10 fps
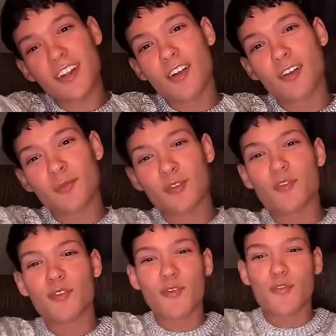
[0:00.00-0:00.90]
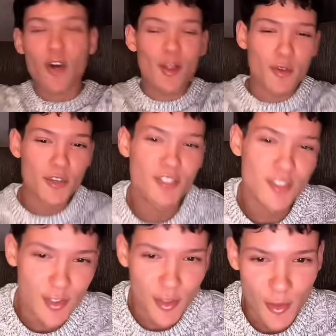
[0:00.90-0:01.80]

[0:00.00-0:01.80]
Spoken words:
and our beautiful followers